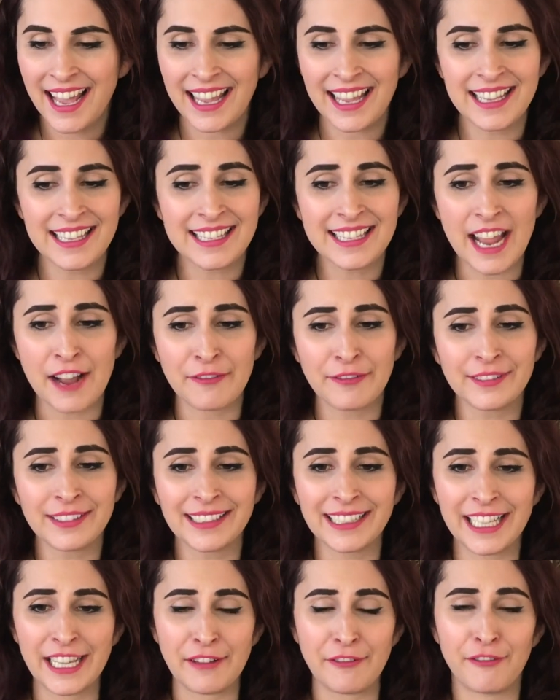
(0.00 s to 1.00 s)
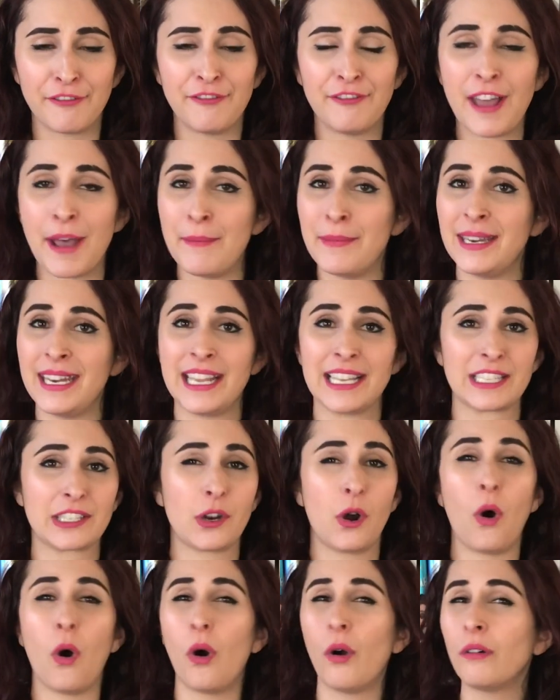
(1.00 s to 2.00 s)
is definitely
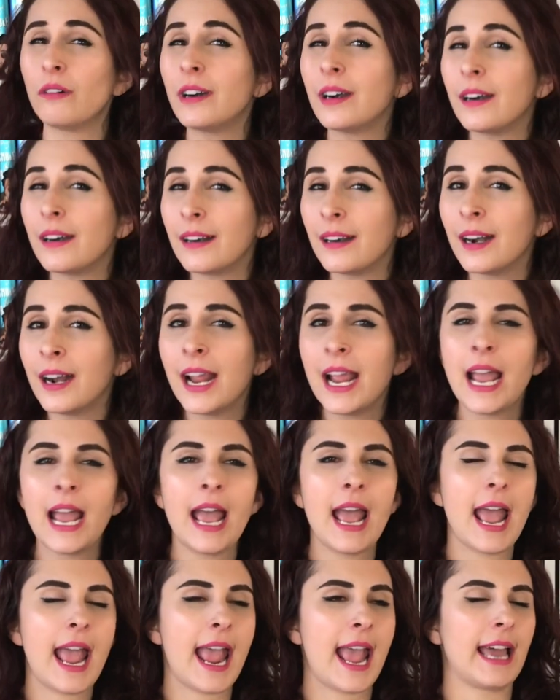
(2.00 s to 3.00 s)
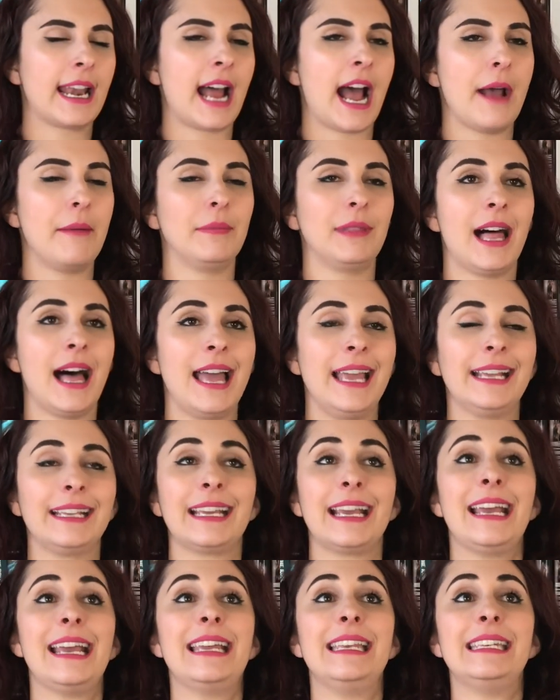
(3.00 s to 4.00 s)
feminist horror, and I'm
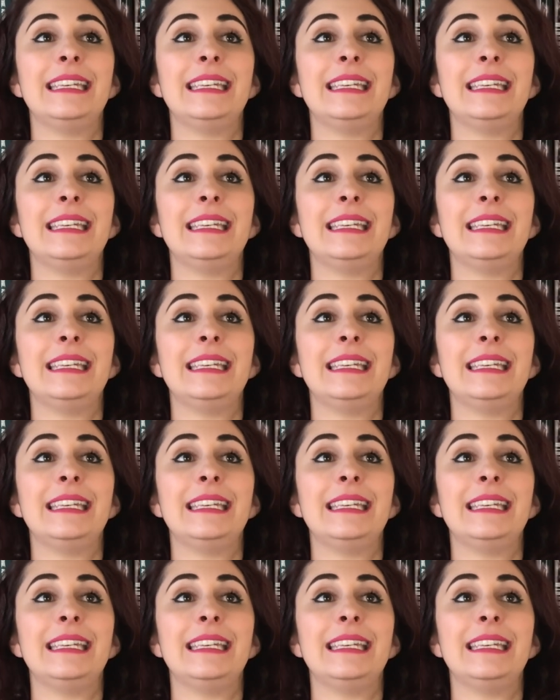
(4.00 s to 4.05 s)
like